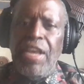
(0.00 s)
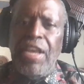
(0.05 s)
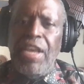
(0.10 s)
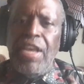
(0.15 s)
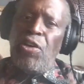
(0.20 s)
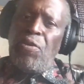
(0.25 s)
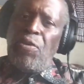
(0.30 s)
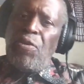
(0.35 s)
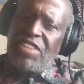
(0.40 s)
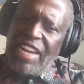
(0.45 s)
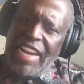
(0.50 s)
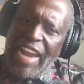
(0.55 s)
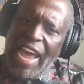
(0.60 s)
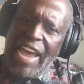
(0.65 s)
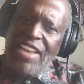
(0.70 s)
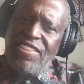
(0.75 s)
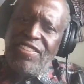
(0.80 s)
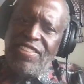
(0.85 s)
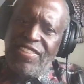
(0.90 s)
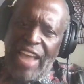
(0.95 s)
So it was a
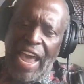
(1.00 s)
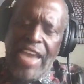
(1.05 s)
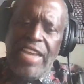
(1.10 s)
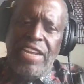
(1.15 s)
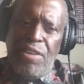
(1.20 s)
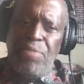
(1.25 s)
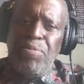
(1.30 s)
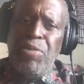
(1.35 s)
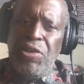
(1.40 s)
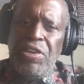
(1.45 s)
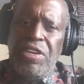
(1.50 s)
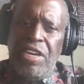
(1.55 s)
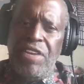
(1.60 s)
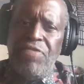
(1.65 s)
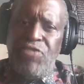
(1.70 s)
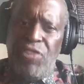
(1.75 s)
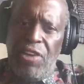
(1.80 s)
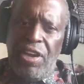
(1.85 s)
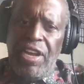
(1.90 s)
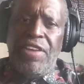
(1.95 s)
nice, tight community
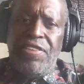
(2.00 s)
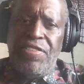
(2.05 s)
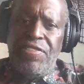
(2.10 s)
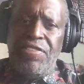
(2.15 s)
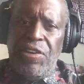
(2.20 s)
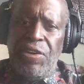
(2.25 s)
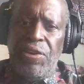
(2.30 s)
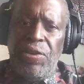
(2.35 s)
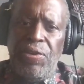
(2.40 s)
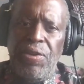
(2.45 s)
for us,